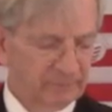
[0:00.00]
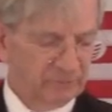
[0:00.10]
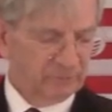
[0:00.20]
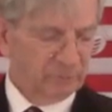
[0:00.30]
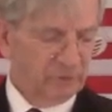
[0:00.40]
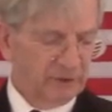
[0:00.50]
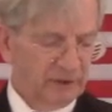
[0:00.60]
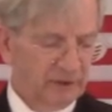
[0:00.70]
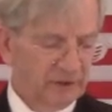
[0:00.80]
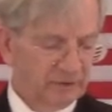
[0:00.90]

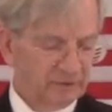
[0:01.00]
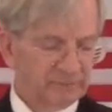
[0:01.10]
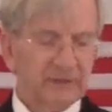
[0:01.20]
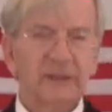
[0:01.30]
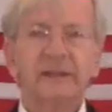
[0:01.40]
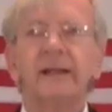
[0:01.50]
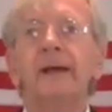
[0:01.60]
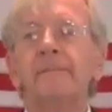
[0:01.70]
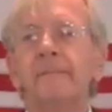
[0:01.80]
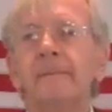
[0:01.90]
20, something like
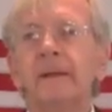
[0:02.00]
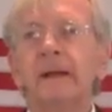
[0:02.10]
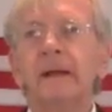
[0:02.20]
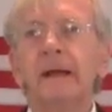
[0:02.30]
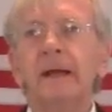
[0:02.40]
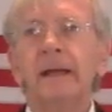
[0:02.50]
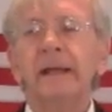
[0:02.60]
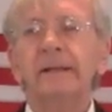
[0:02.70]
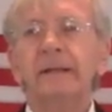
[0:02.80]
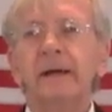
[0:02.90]
that.
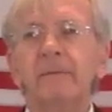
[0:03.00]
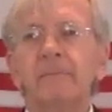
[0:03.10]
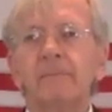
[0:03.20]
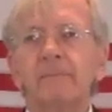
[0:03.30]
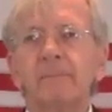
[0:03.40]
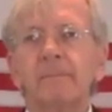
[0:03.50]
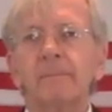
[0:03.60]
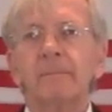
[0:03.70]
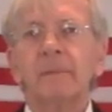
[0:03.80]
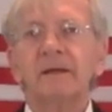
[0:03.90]
And
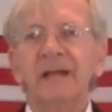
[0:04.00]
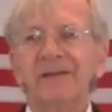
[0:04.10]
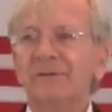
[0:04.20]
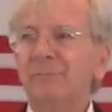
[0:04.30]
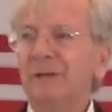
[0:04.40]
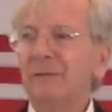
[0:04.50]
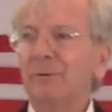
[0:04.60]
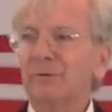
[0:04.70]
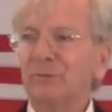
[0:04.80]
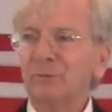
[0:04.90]
David being
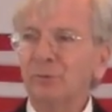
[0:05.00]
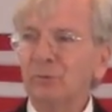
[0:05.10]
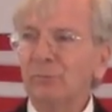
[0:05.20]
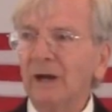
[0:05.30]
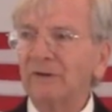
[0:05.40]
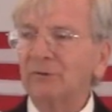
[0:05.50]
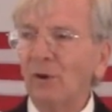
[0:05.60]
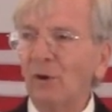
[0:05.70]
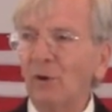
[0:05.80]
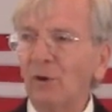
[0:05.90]
pursued by
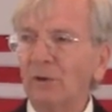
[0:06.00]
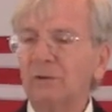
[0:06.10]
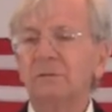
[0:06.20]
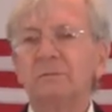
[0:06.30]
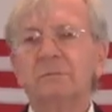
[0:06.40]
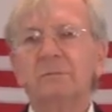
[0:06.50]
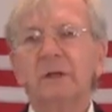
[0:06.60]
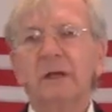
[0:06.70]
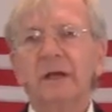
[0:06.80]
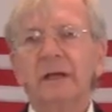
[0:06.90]
Saul,
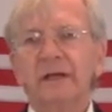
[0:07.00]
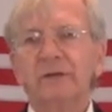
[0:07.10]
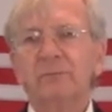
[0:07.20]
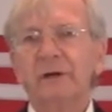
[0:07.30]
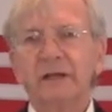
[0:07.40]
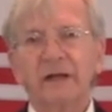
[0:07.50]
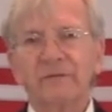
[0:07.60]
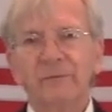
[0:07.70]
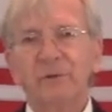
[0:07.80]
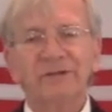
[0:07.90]
he's running out
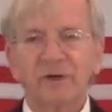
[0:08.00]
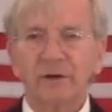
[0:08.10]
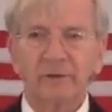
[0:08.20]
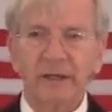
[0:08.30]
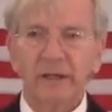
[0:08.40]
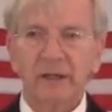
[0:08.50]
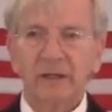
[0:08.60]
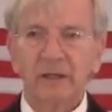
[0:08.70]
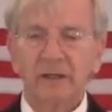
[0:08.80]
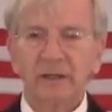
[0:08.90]
of food, he's hungry.
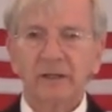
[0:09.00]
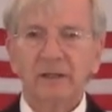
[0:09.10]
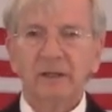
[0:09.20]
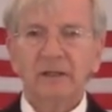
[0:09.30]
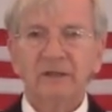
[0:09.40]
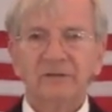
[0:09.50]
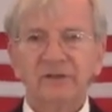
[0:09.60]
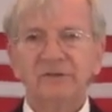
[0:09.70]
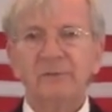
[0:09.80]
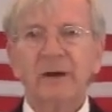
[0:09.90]
He
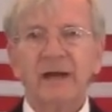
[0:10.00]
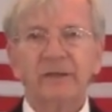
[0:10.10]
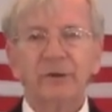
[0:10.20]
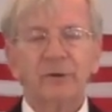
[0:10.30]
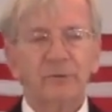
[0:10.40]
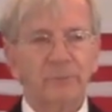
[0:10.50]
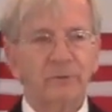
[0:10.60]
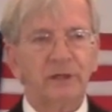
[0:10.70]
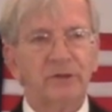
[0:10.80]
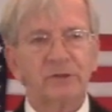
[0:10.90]
sees Abiathar the
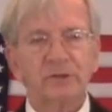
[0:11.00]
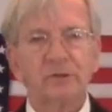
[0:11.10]
priest,